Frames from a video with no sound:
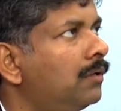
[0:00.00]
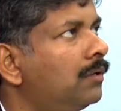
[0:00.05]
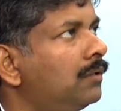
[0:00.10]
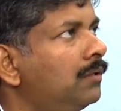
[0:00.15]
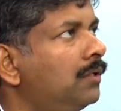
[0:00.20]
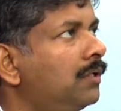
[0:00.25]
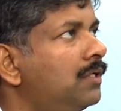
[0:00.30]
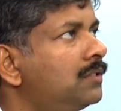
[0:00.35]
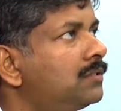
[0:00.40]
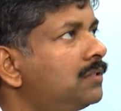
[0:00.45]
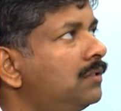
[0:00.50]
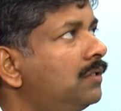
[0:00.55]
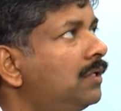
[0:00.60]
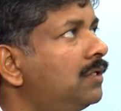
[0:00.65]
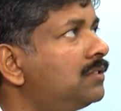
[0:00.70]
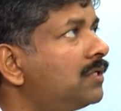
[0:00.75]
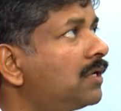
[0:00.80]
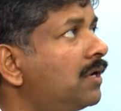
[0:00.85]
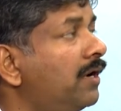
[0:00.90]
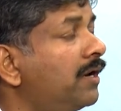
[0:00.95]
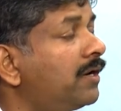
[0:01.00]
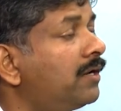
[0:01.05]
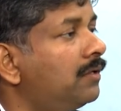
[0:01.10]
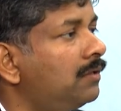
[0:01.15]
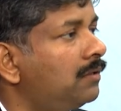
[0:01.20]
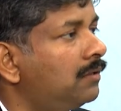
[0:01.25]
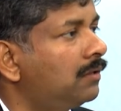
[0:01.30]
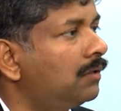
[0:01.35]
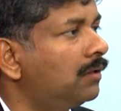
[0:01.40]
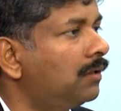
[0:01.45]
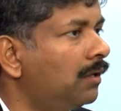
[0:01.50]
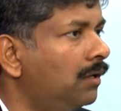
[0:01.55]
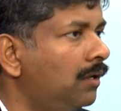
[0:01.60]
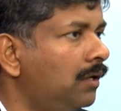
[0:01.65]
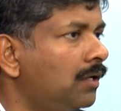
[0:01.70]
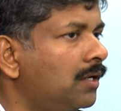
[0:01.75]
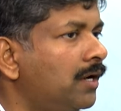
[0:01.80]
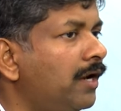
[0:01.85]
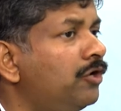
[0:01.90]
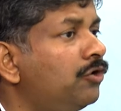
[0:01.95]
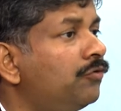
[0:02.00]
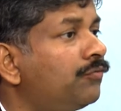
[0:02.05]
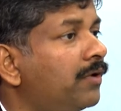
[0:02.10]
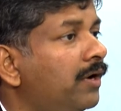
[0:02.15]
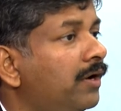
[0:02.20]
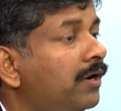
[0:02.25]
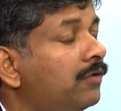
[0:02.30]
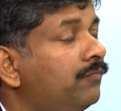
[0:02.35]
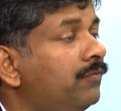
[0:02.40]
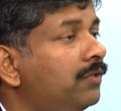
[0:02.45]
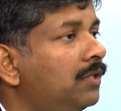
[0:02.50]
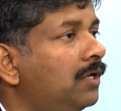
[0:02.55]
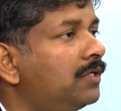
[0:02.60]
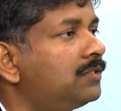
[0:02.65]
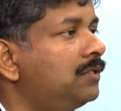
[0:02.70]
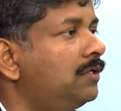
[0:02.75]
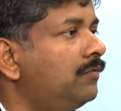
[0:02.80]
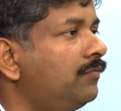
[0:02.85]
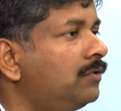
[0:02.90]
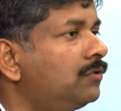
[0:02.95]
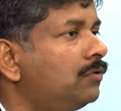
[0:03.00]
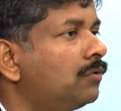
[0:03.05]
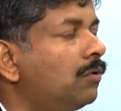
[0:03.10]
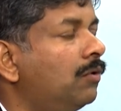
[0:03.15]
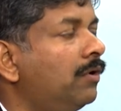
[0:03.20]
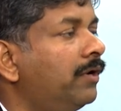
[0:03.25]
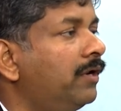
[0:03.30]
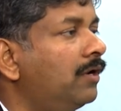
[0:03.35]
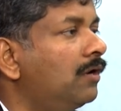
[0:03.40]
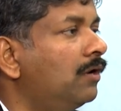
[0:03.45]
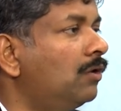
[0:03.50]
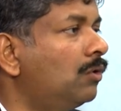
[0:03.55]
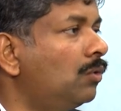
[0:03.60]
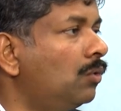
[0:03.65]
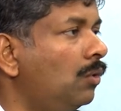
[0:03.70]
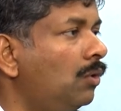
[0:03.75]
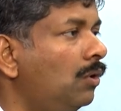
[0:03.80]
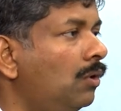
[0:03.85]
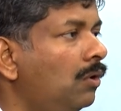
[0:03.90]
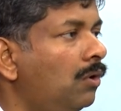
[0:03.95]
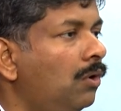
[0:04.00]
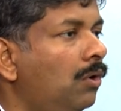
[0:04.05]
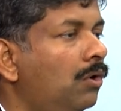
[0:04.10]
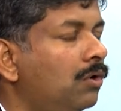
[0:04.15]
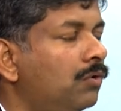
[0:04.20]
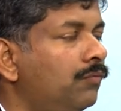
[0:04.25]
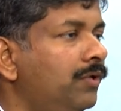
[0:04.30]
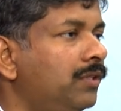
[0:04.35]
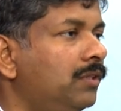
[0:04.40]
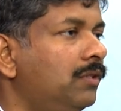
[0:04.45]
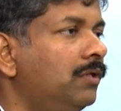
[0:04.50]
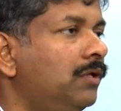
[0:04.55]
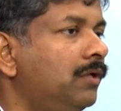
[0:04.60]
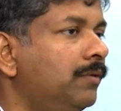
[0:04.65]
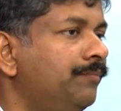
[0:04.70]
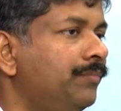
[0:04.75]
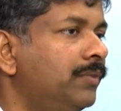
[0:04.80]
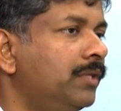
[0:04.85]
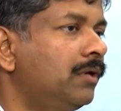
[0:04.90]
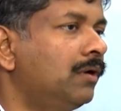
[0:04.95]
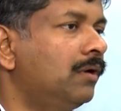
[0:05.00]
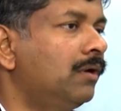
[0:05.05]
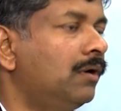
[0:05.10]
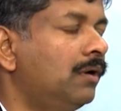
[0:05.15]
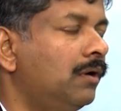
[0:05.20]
There is a connect with, let's say, with the quality control or with the